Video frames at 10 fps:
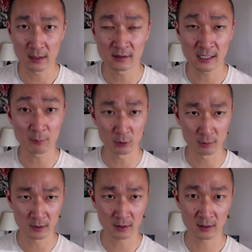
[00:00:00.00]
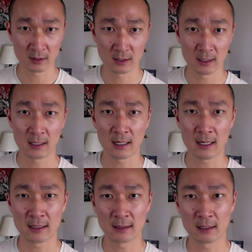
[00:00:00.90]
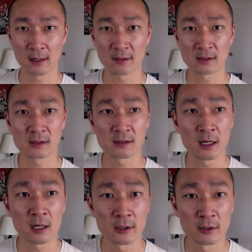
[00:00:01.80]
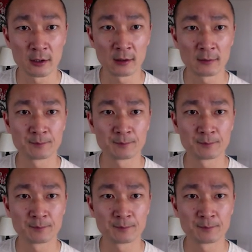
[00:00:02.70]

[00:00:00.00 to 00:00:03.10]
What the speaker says: same rule book, and this is under